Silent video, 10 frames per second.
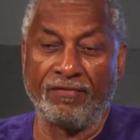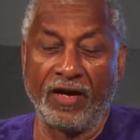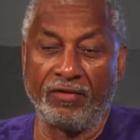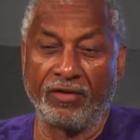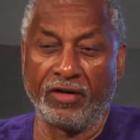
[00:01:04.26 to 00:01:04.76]

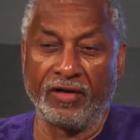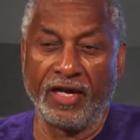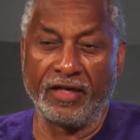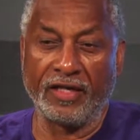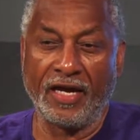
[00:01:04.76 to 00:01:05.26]
favorite of
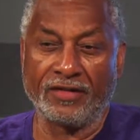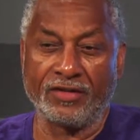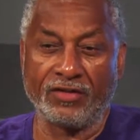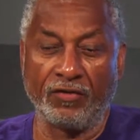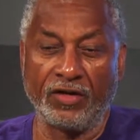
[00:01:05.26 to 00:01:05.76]
Dane
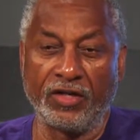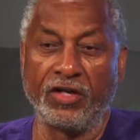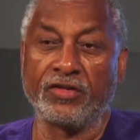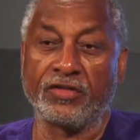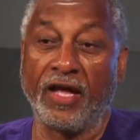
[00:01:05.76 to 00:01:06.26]
Dances over the
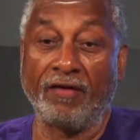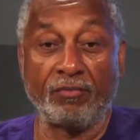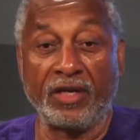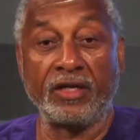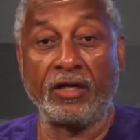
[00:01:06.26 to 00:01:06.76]
years. They haven't
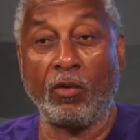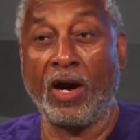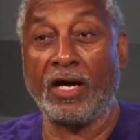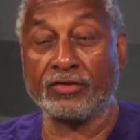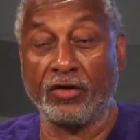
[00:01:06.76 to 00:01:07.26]
been here in a
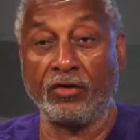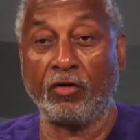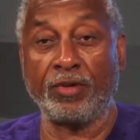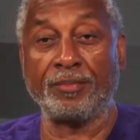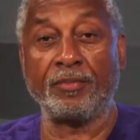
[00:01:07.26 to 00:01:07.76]
while, so I know
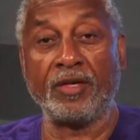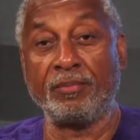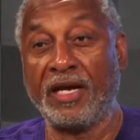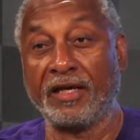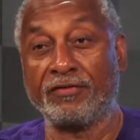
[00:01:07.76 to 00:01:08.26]
people have been
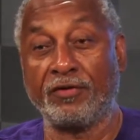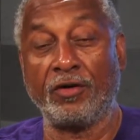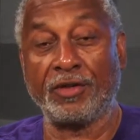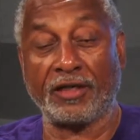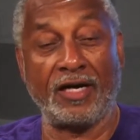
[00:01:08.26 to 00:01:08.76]
begging for
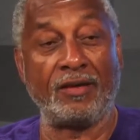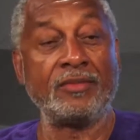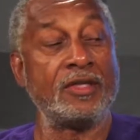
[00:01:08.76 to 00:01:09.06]
them to come.